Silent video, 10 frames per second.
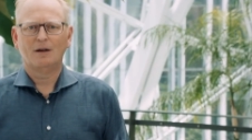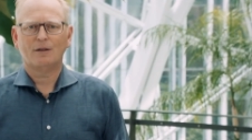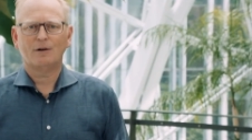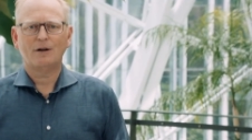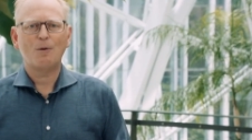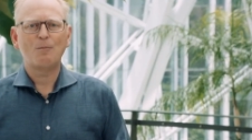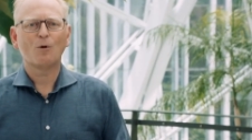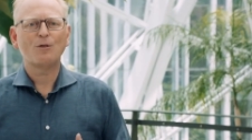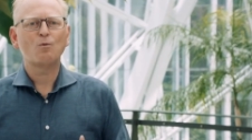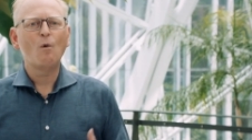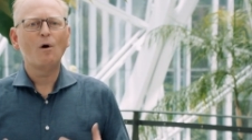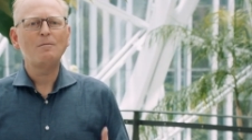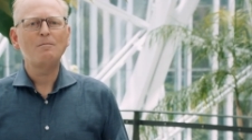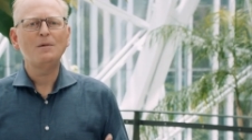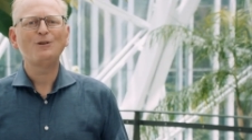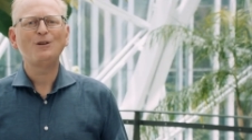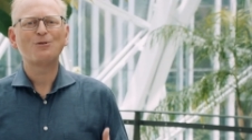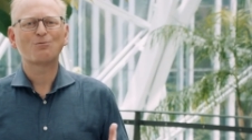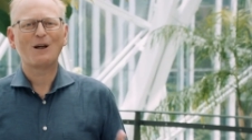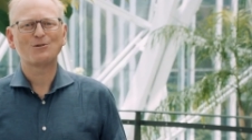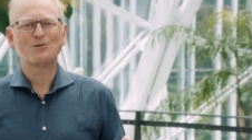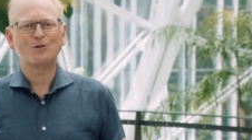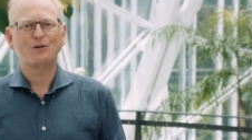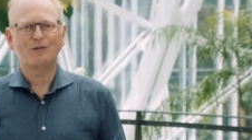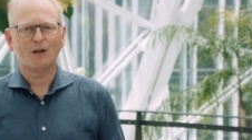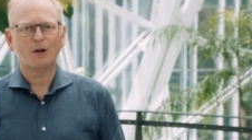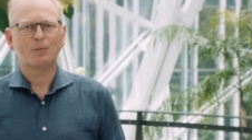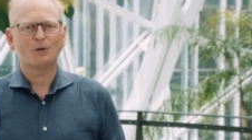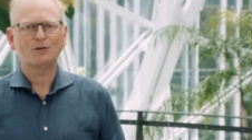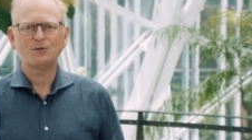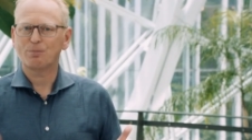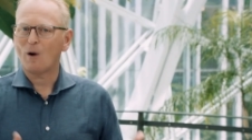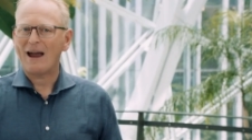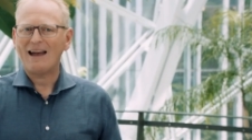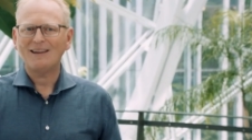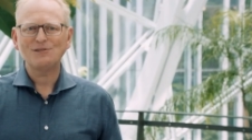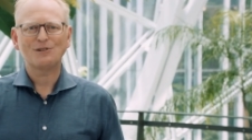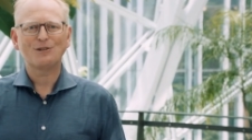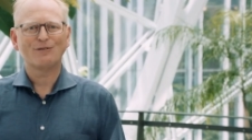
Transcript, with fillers: There are now more than one million registered developers, brands, and